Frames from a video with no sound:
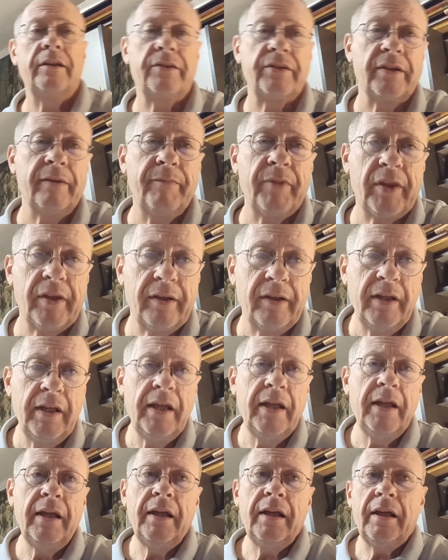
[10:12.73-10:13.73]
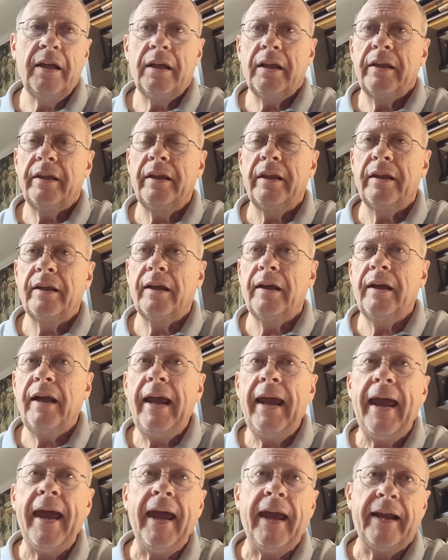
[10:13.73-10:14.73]
Some of the
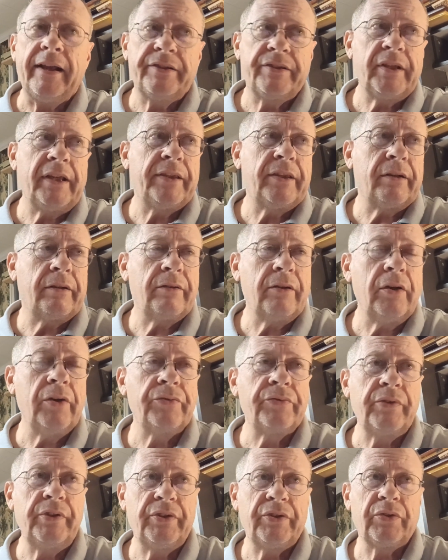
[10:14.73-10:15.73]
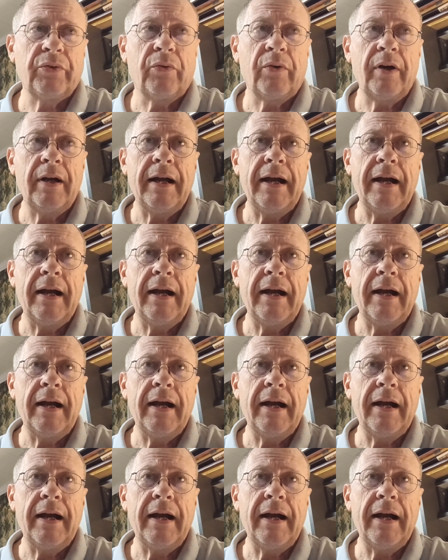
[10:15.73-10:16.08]
eggs at the grocery store,